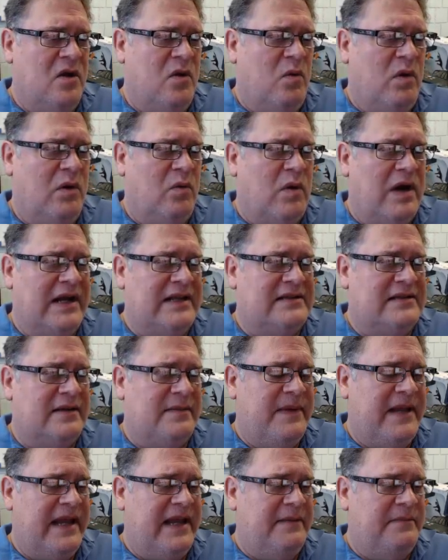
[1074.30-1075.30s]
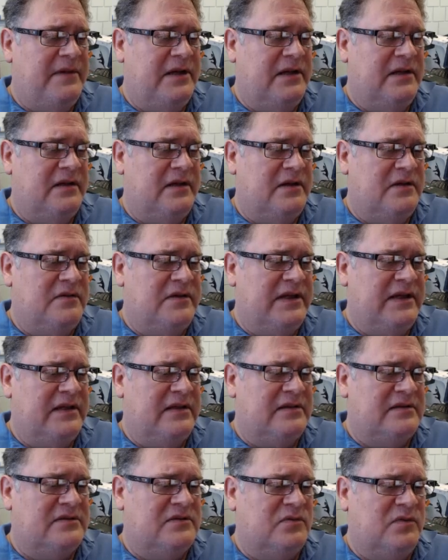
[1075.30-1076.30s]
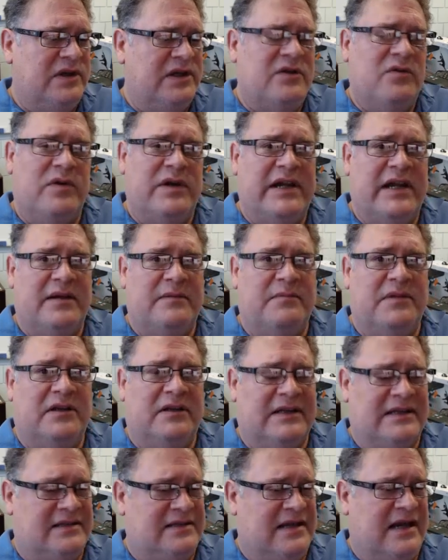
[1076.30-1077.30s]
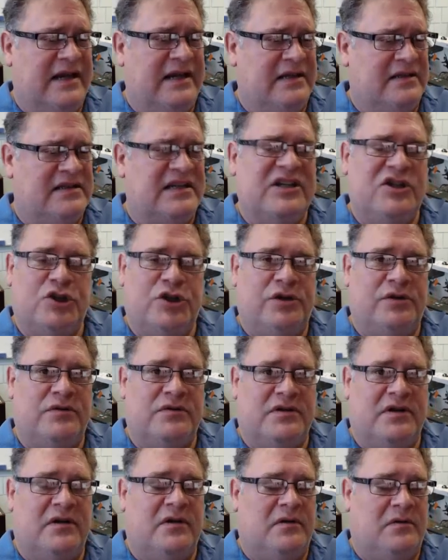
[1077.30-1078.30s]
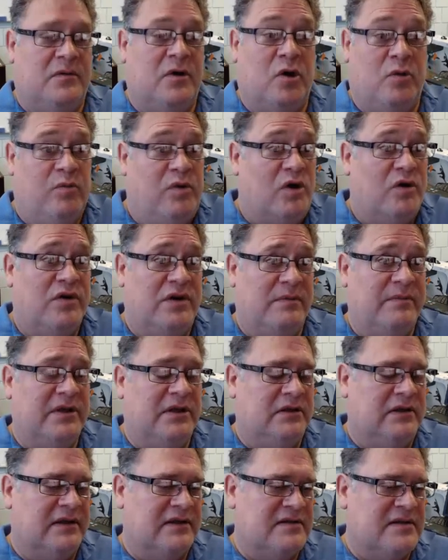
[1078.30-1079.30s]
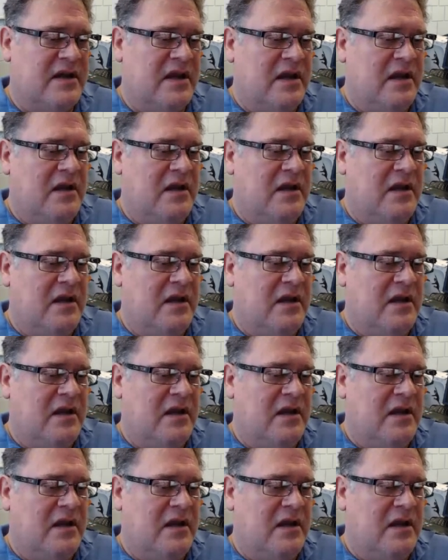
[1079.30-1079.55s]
What winds up happening, though, is we create building science issues or broken buildings.